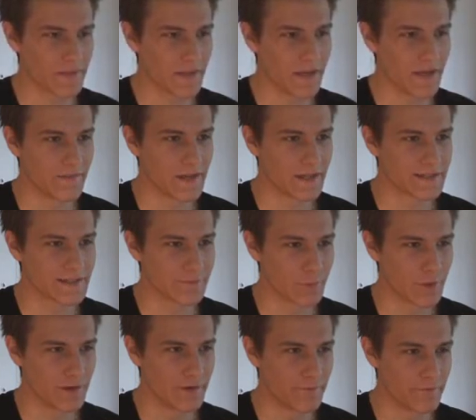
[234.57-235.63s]
Yeah, that's
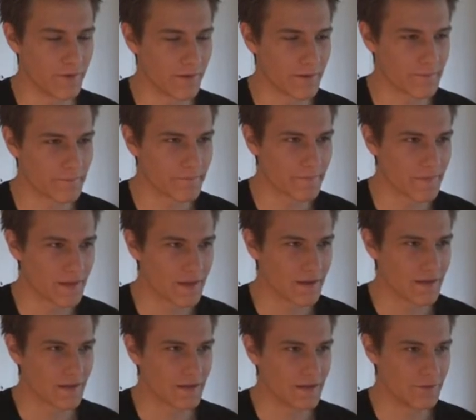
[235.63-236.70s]
wonderful.
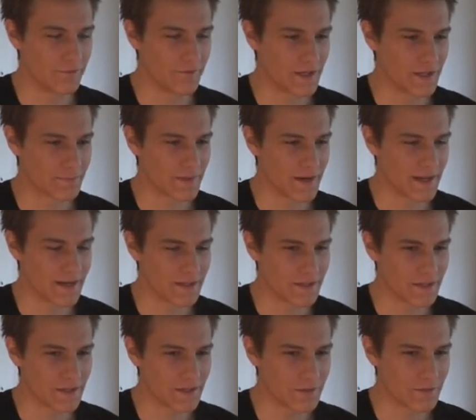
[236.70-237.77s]
You face
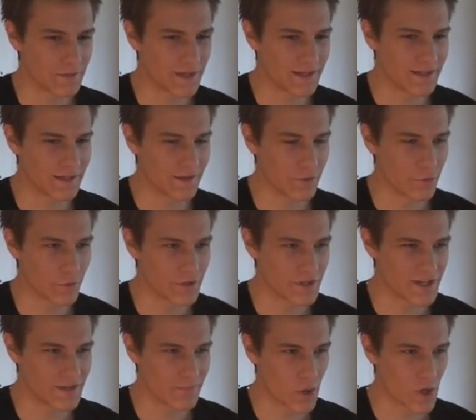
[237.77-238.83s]
plant. You little
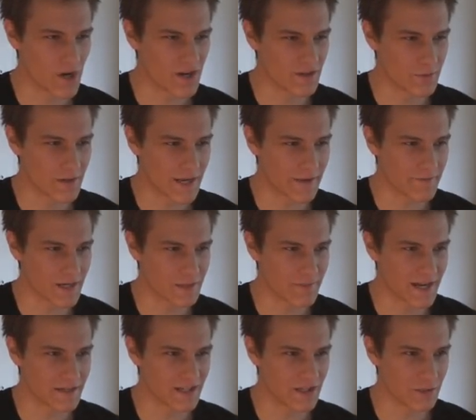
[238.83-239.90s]
naughty boy. You like face
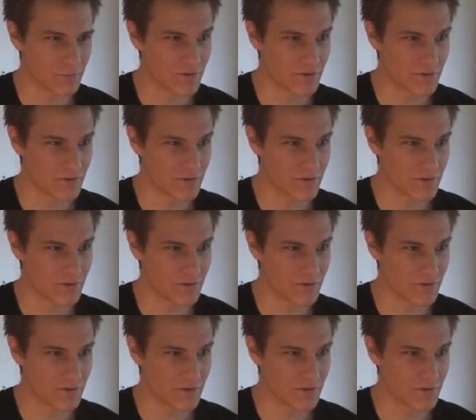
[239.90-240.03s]
planting,